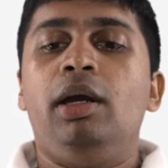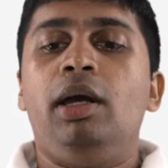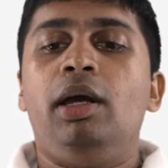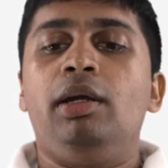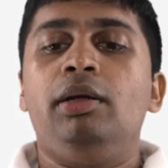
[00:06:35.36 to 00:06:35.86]

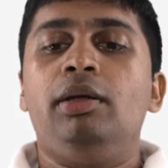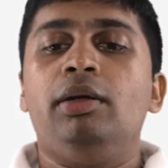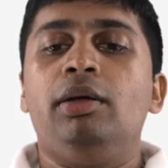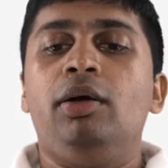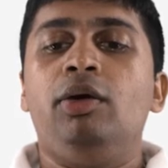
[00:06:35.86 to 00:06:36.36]
and
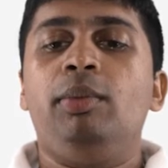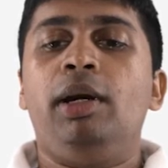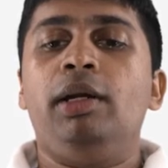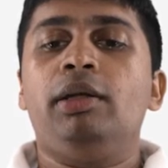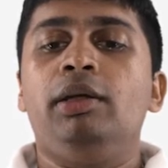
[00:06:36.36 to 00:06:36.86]

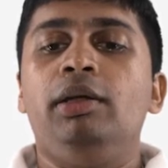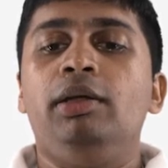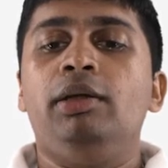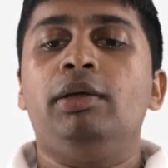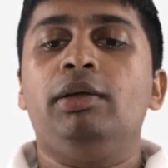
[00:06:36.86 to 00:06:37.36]

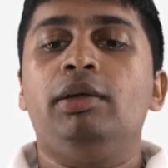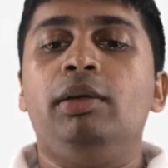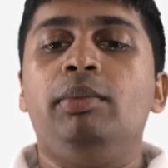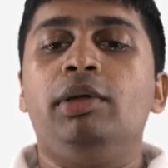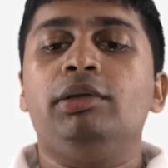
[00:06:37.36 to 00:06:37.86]
automatically
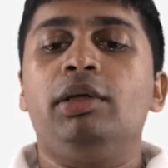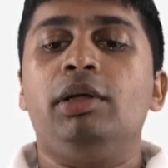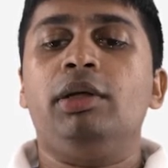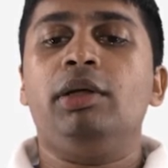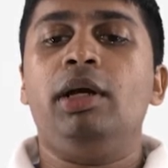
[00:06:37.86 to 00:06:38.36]
numbers
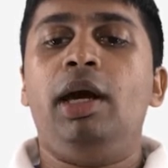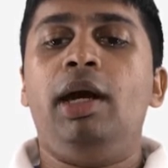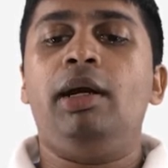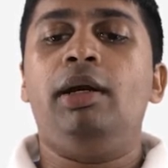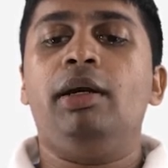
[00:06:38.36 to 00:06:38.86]
are
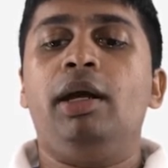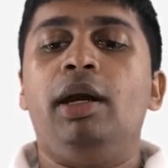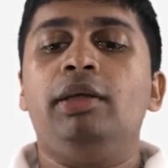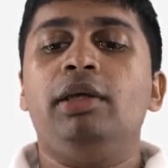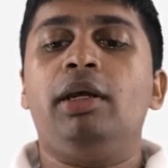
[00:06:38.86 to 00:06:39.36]
added. And
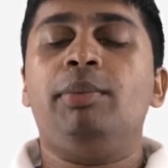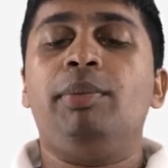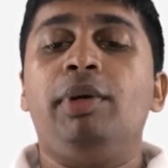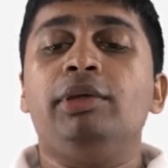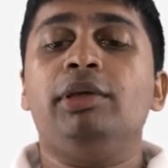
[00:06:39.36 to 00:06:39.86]
as I
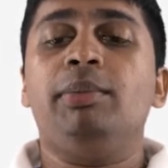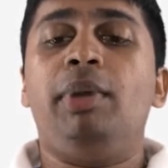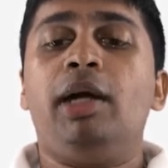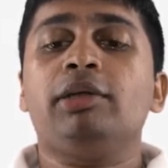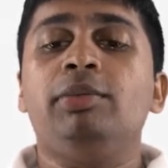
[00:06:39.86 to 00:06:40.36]
press the
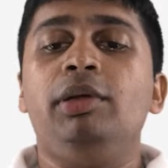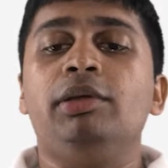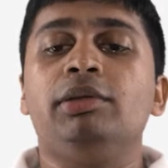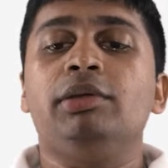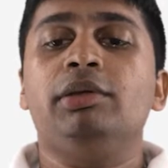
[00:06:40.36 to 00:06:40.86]

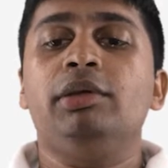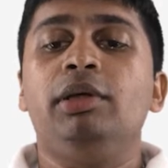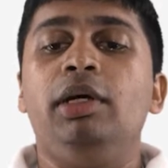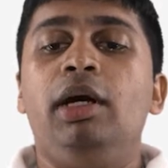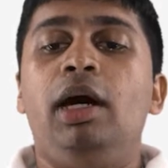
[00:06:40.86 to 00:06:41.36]
backspace,
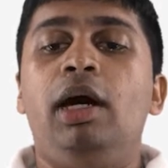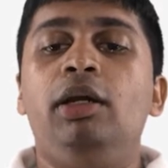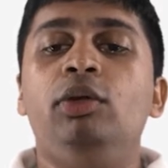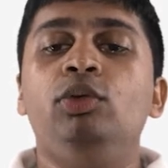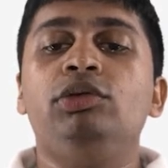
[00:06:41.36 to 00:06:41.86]
I
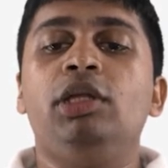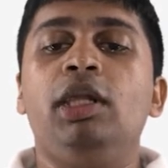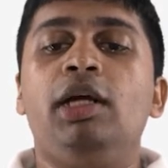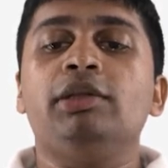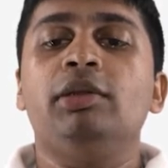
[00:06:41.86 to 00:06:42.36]
lose the
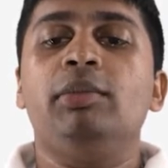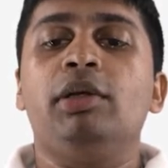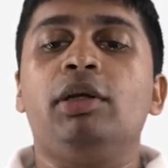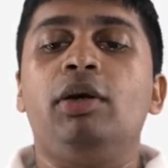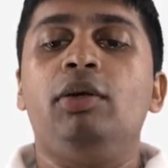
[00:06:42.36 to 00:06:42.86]
last number.
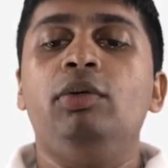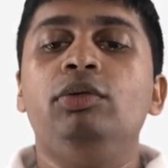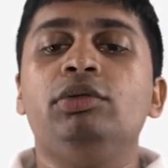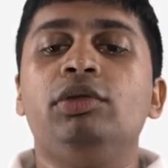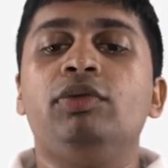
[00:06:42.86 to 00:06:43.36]
Now I
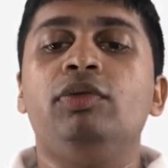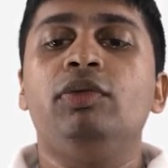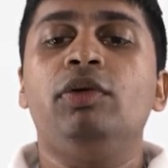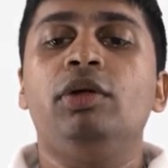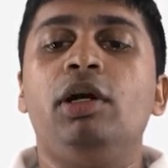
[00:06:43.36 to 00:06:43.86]
lose the
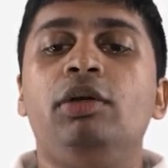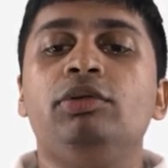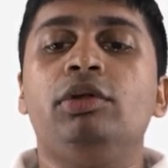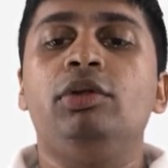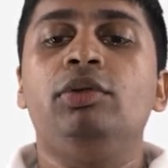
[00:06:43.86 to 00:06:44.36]
4, I
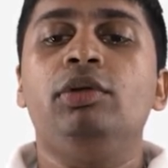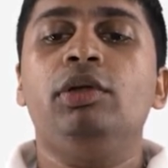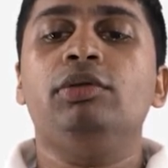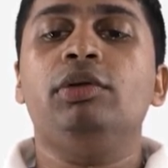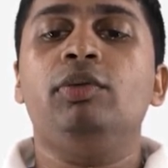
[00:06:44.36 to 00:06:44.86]
lose the 2, I
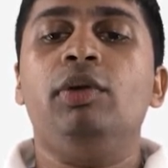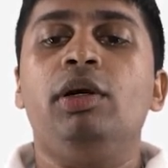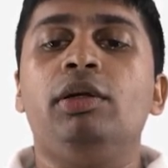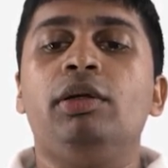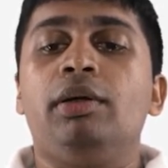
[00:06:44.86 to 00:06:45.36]
lose the
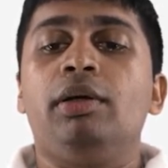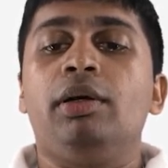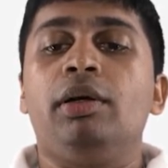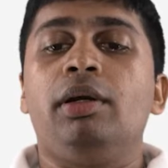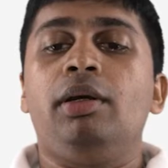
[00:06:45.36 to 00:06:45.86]
1,
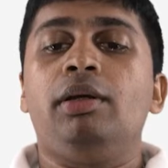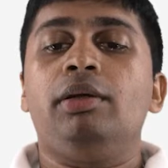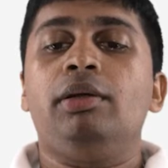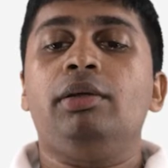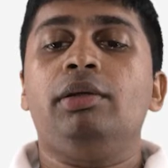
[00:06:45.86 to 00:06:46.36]
and
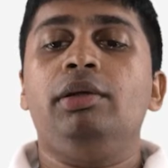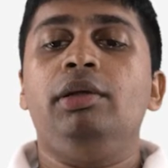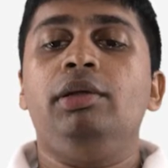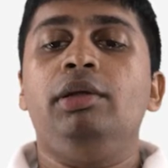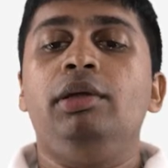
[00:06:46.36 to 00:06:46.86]
I
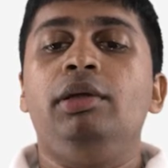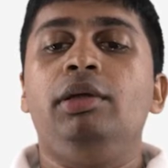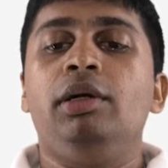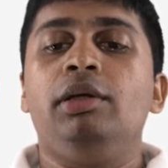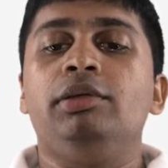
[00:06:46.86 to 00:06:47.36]
see the
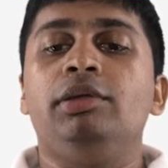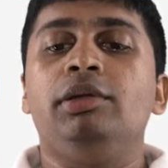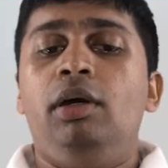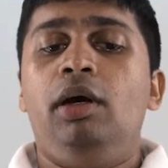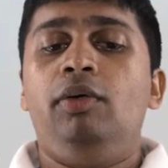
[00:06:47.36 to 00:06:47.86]

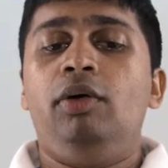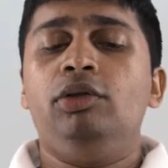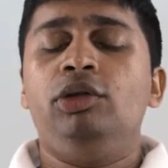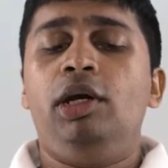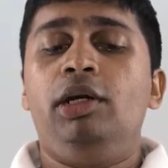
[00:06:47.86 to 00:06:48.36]
currency. I've
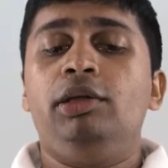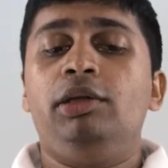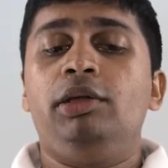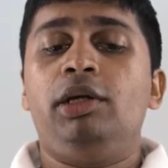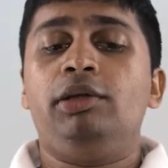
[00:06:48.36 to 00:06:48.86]
also added the
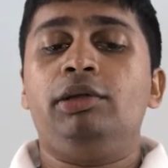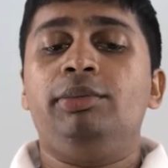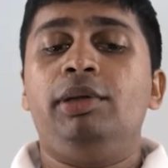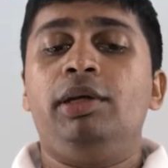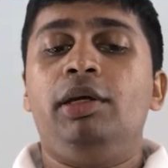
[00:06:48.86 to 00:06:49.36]
touches
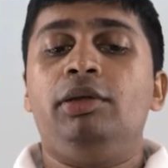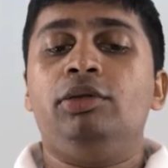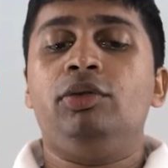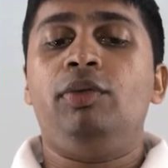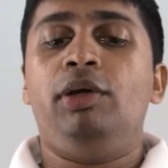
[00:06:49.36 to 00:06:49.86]
began,
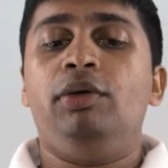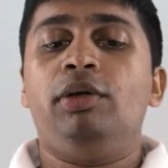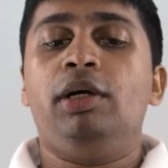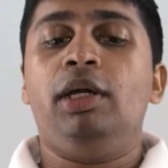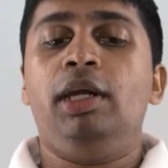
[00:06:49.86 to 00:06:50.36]
so when
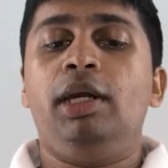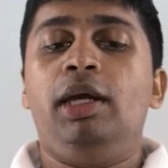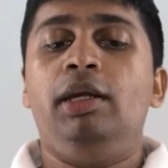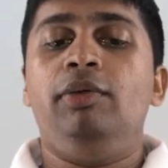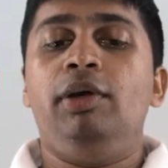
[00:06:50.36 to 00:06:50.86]
you click
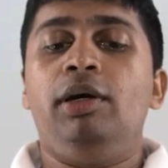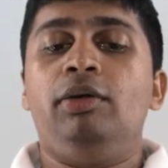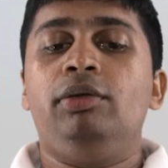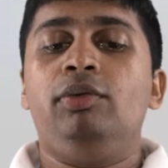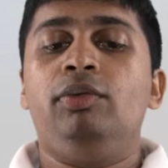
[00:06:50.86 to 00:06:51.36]
anywhere
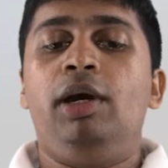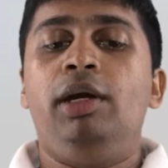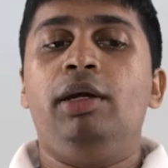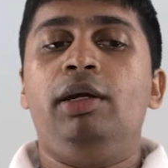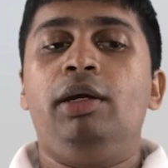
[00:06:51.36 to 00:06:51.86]
on the
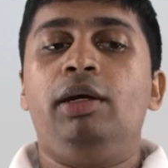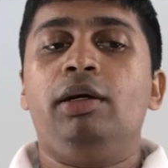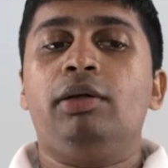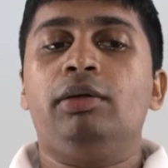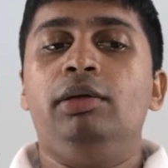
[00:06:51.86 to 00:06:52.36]
white
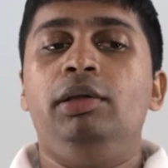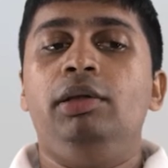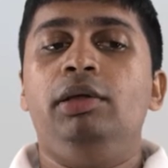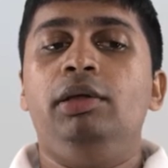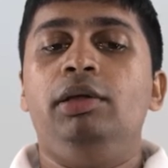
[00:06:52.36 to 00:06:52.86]
area,
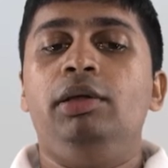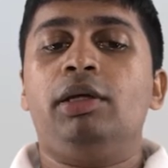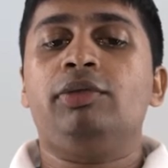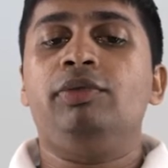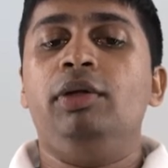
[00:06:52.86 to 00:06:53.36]
the
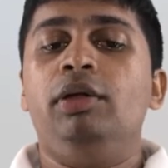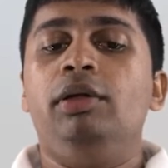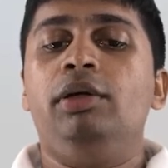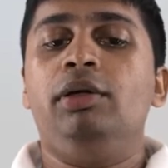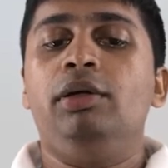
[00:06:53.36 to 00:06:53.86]
text
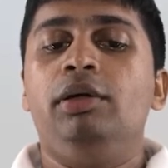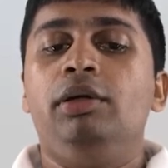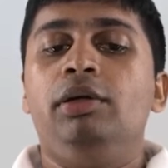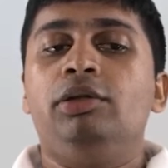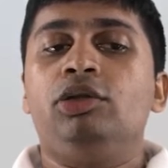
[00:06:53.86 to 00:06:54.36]
field
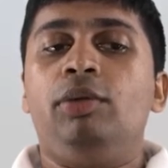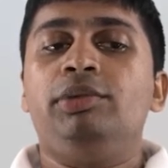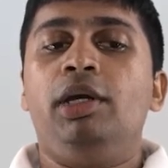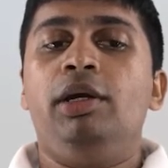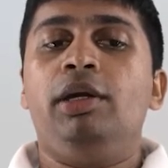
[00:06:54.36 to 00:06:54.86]

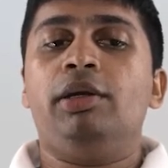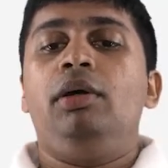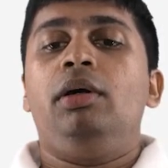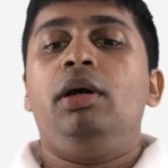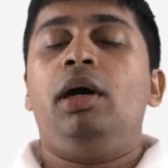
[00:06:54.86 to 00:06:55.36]
stops editing.
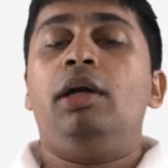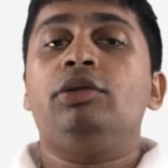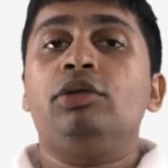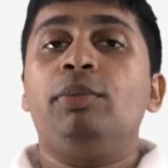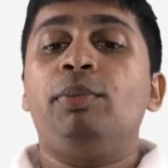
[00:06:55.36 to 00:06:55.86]
And
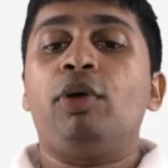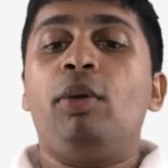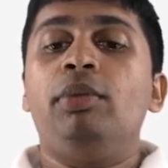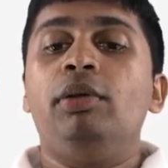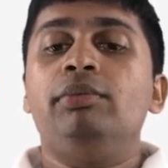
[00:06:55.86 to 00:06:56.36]
so the
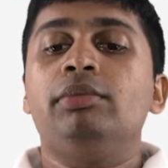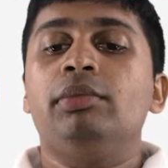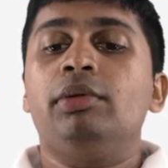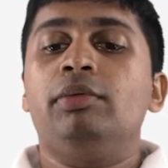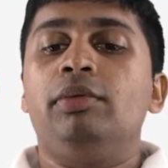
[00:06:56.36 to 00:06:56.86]
problem
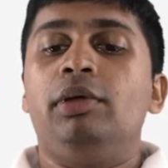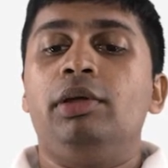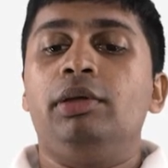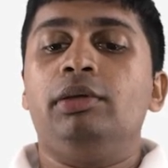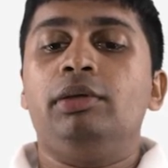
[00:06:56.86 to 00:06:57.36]

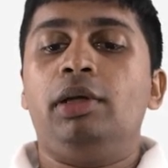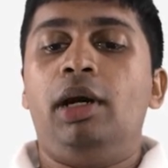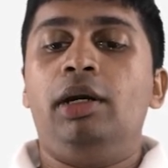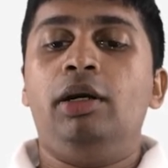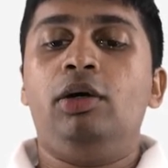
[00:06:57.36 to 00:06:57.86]
is
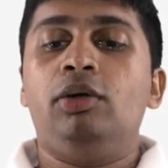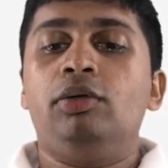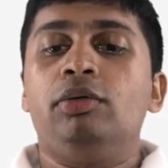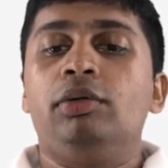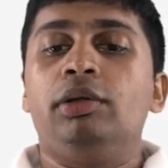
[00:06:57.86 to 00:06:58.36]
right
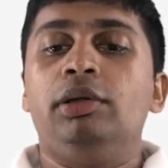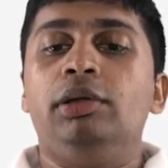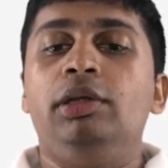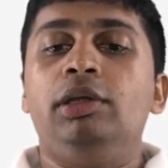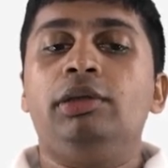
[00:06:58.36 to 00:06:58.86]
now,
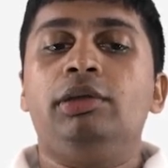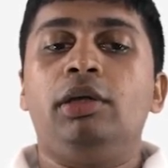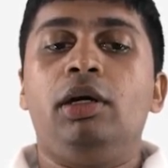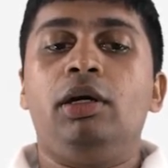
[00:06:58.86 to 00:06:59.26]
this